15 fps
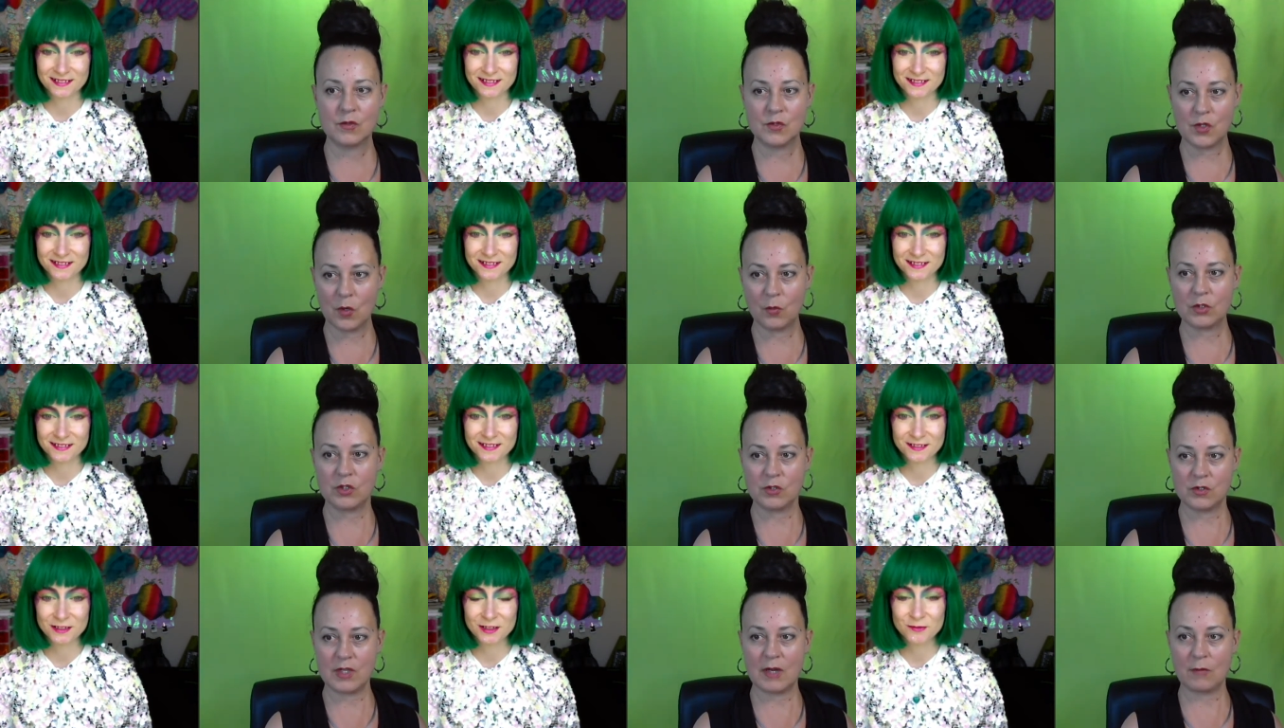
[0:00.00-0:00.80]
Speaker 1: So
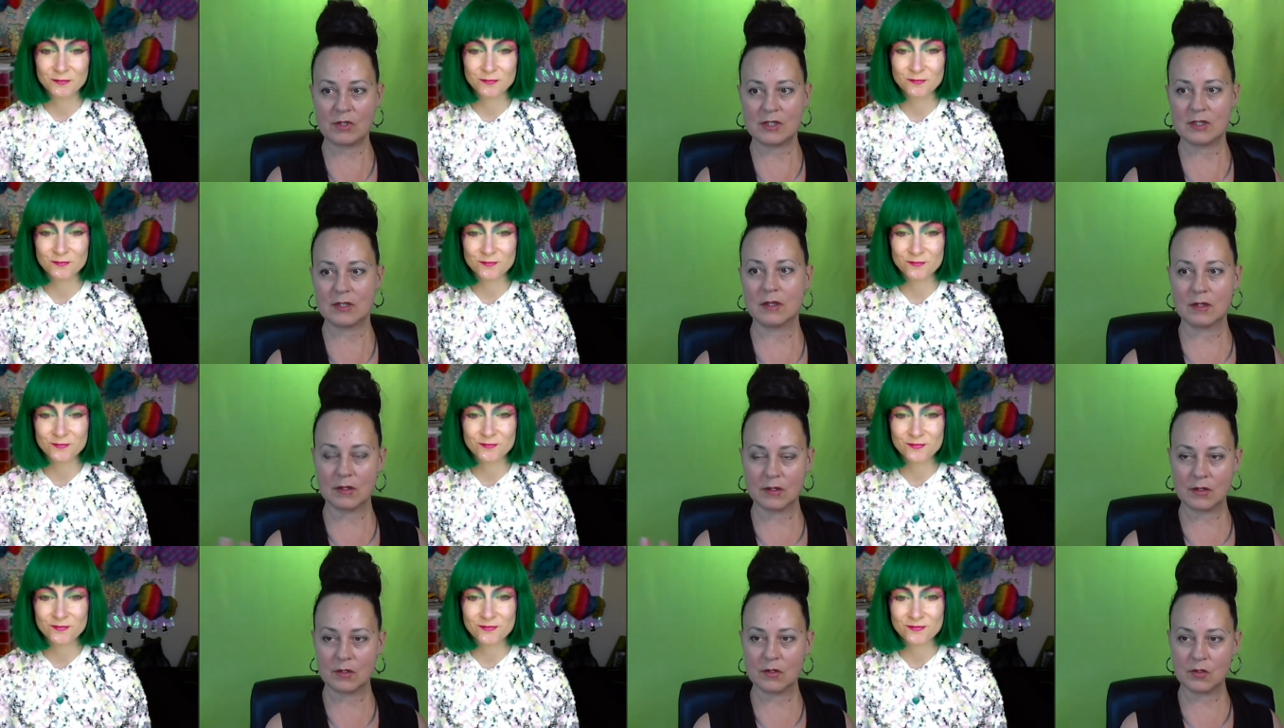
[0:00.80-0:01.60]
would you say res-
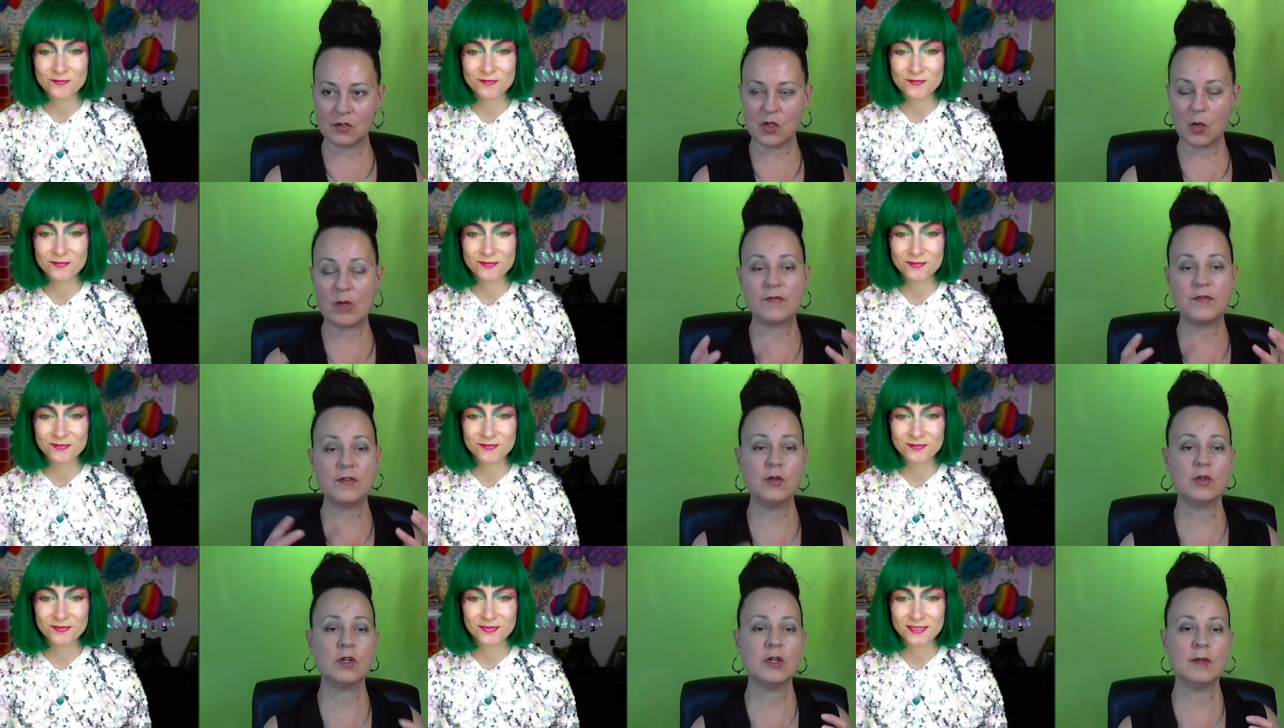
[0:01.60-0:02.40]
so if
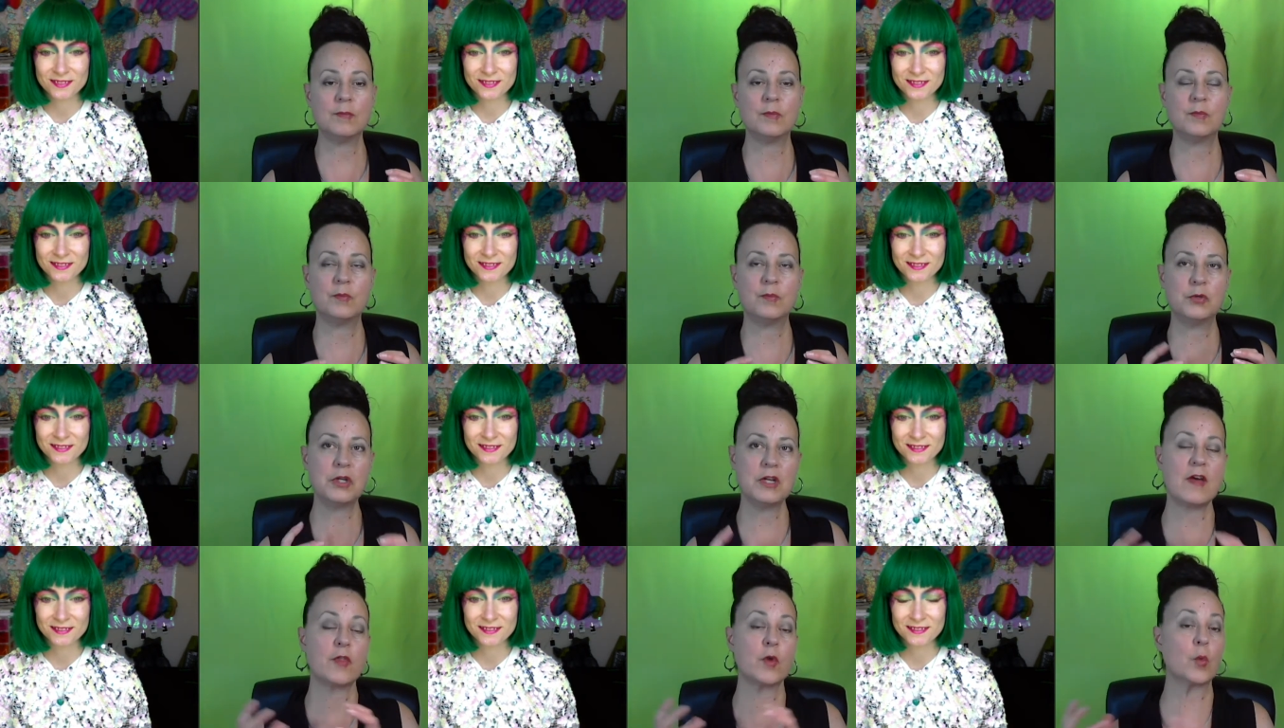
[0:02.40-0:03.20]
you could
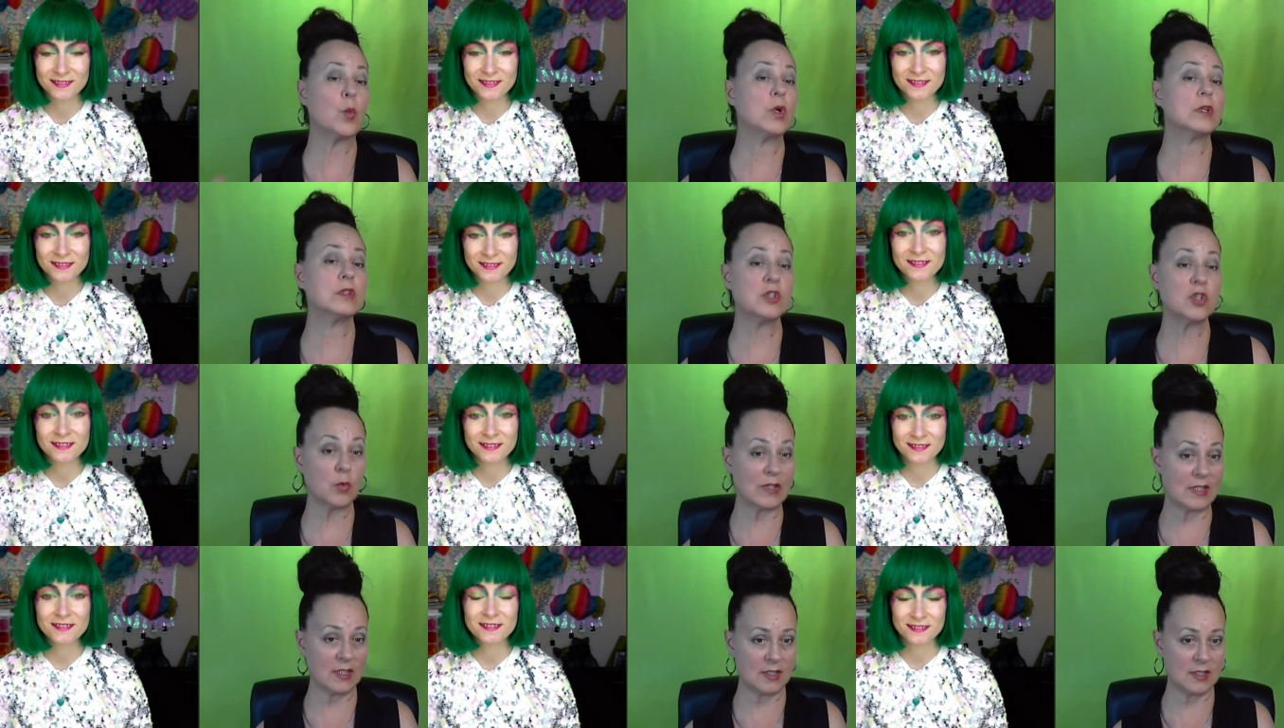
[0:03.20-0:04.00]
put another word to
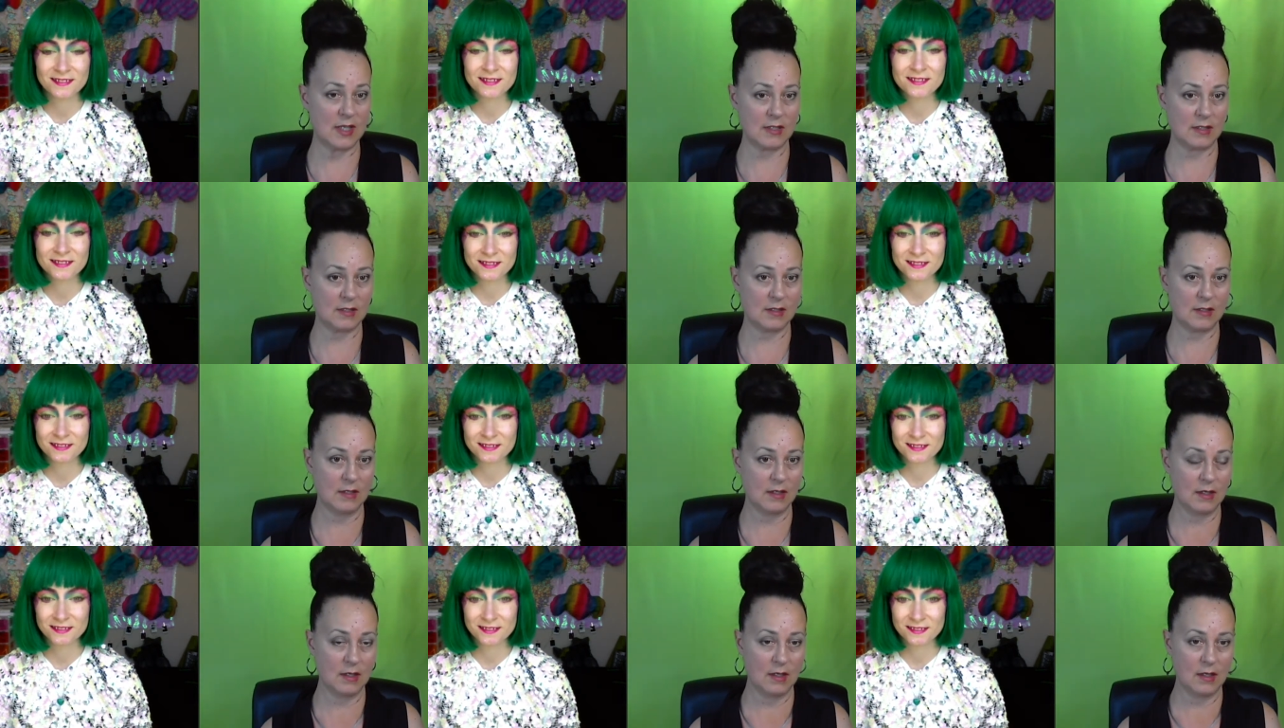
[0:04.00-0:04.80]
resistance
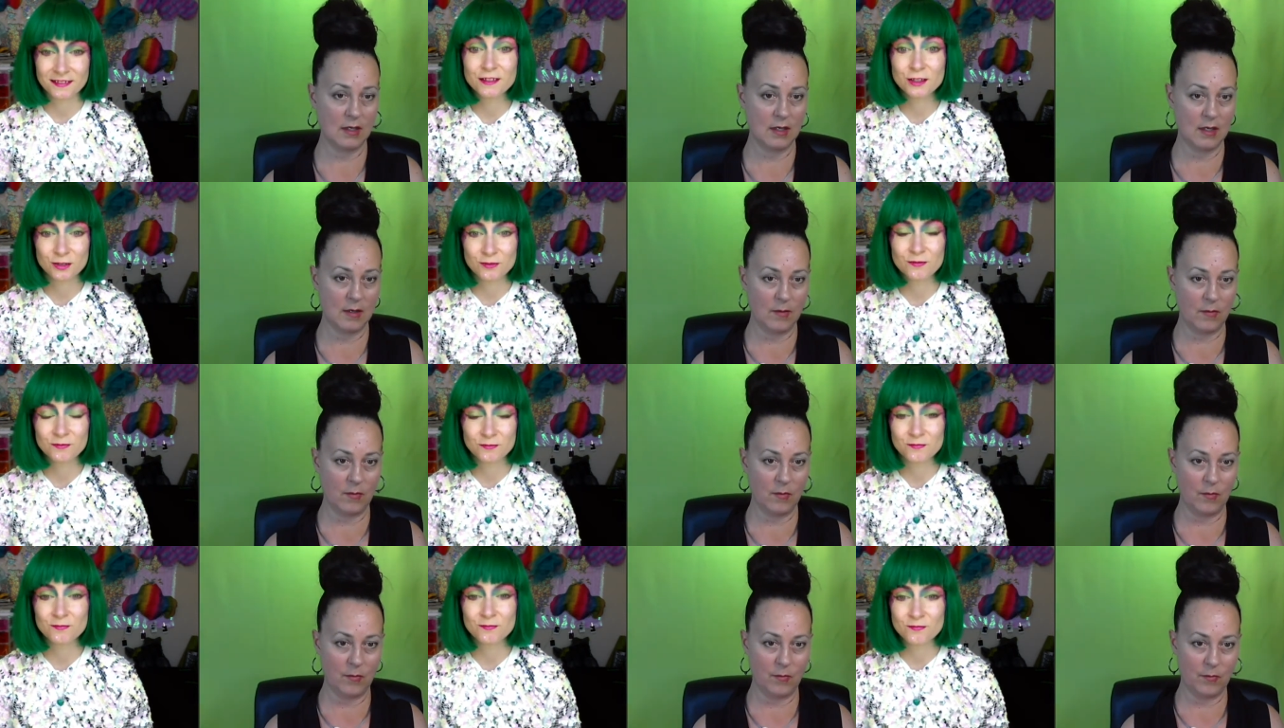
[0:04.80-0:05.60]

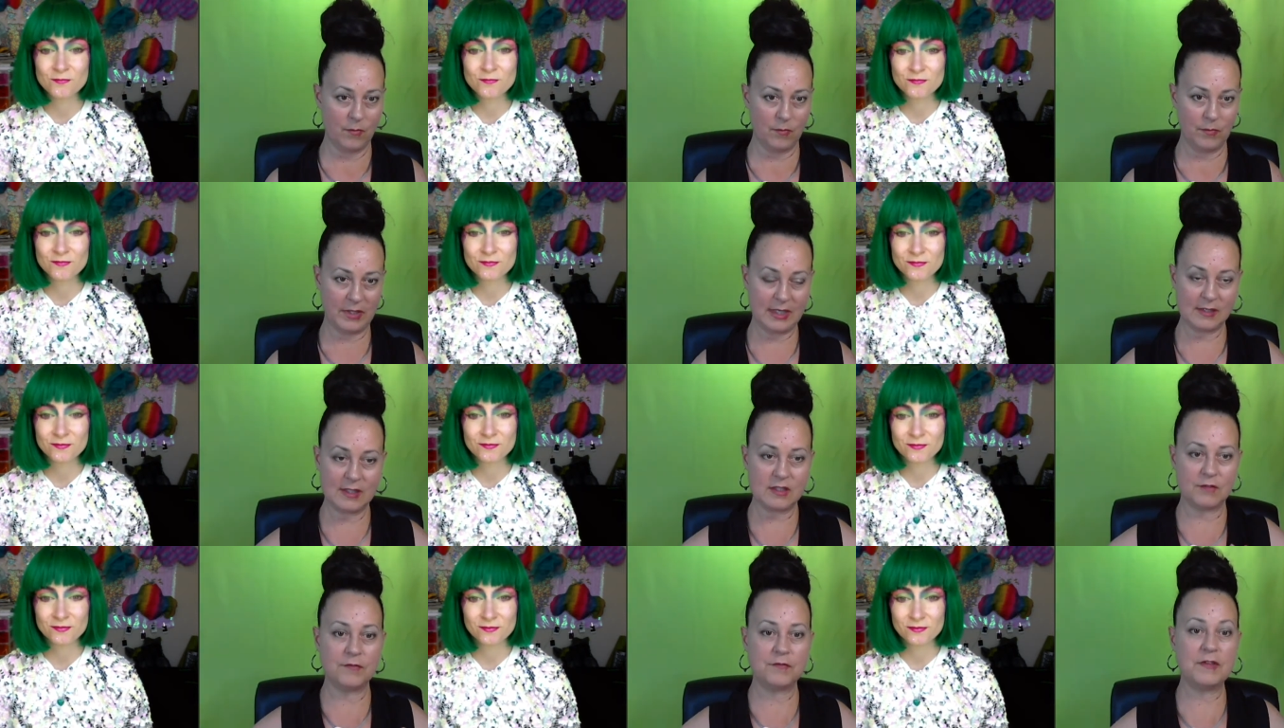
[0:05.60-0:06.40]
because
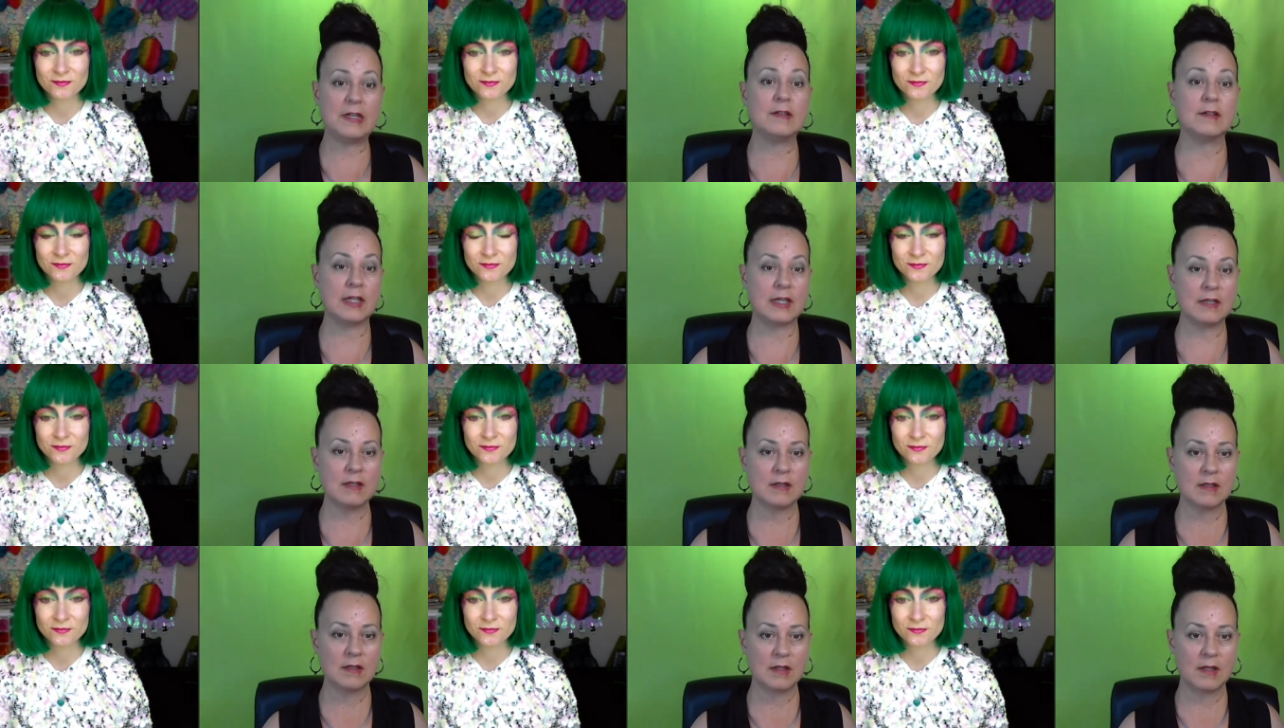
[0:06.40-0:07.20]
it's a
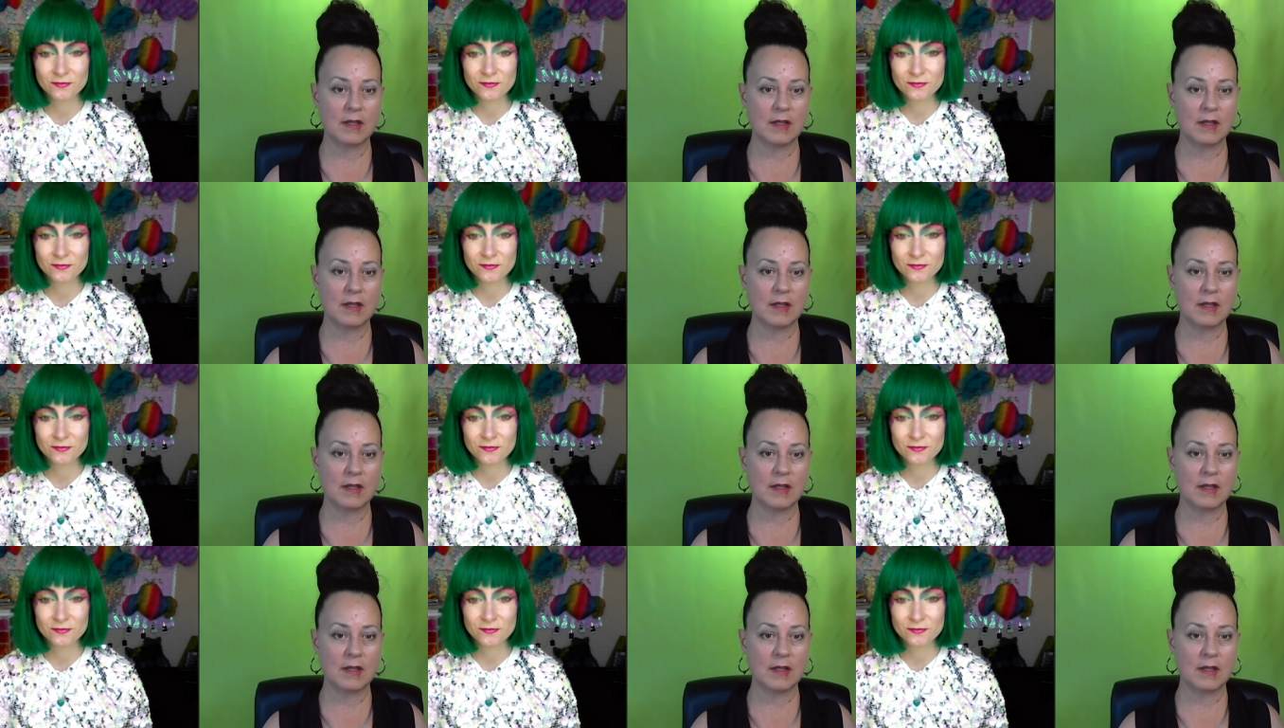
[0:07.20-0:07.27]
feeling